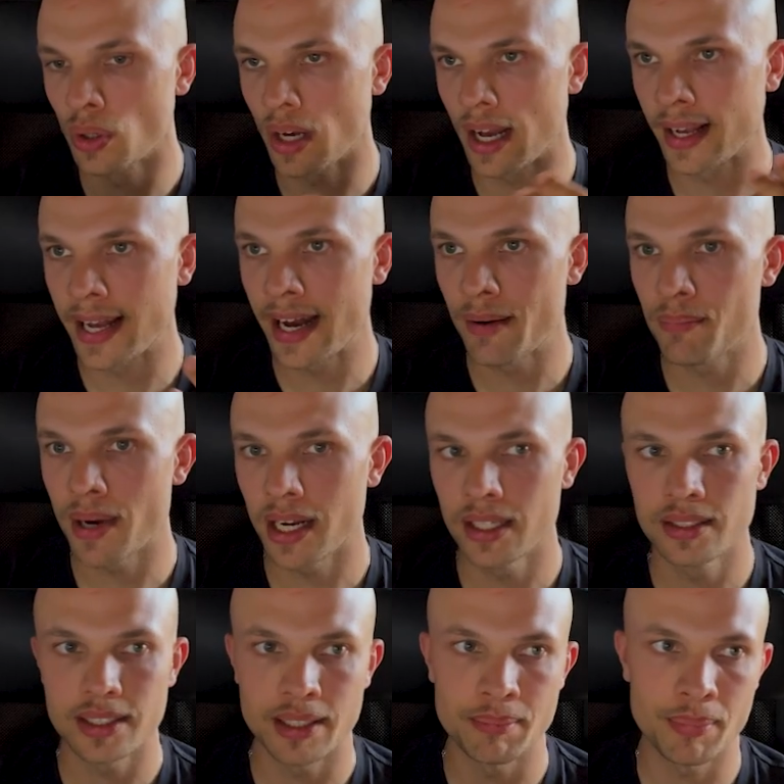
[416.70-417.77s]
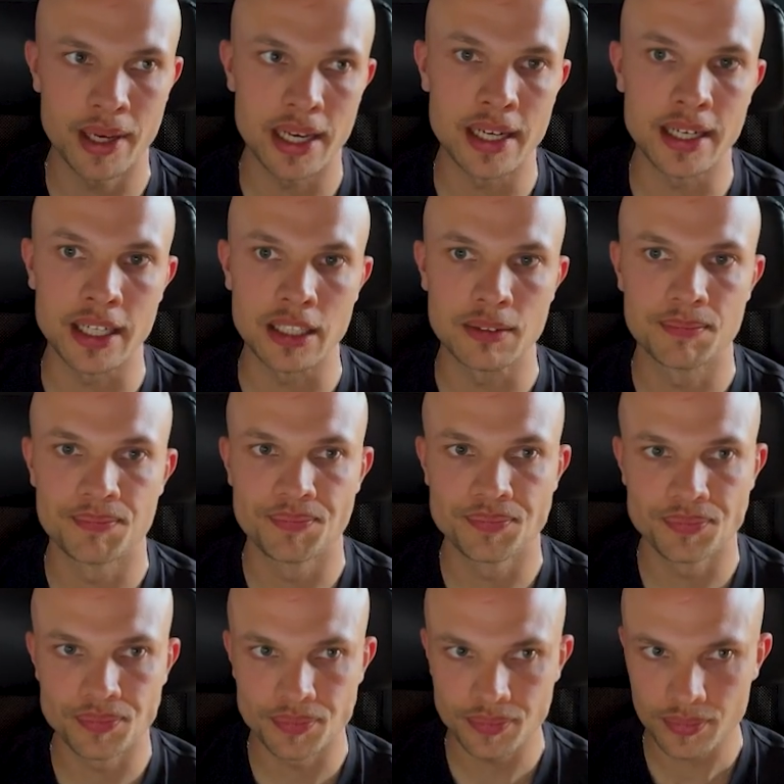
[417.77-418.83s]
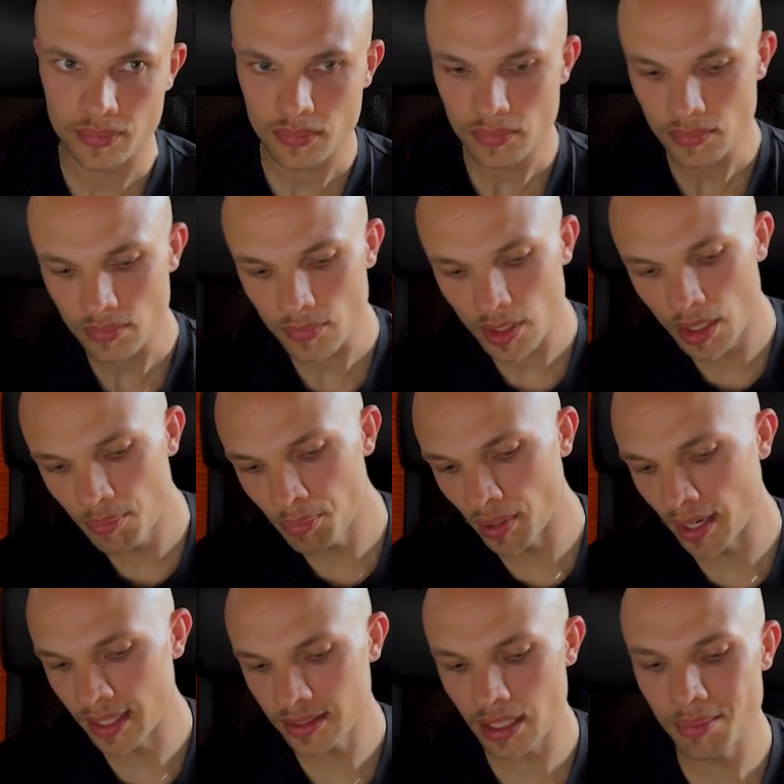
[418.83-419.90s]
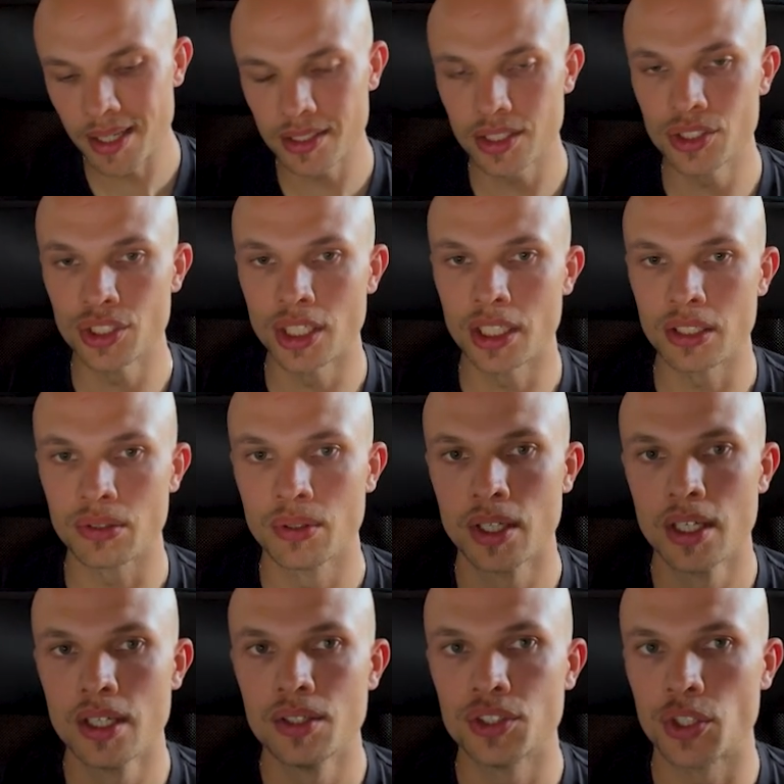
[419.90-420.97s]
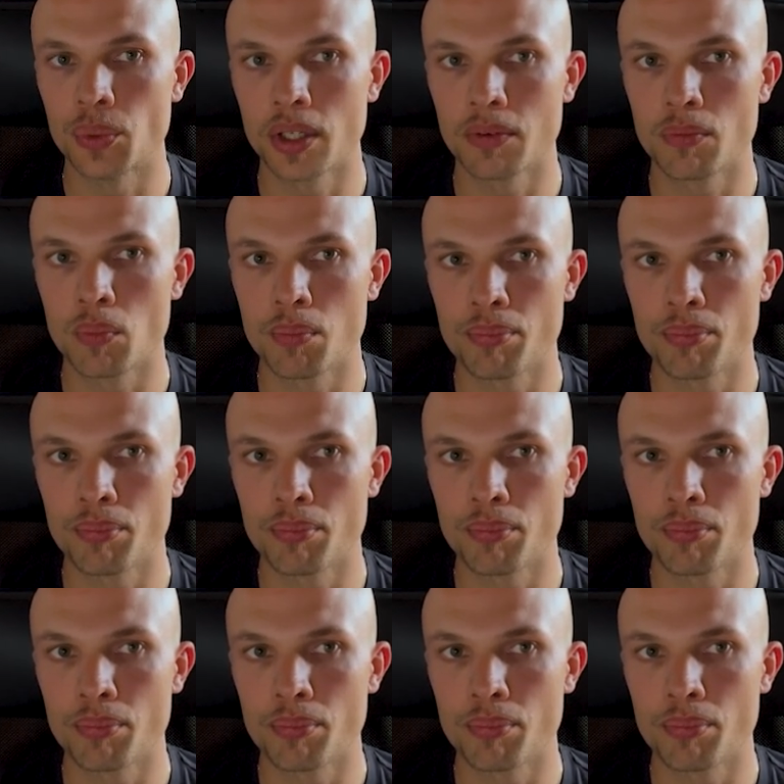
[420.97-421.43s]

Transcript: account balance and P&L. But let's go back to the journal. So you want to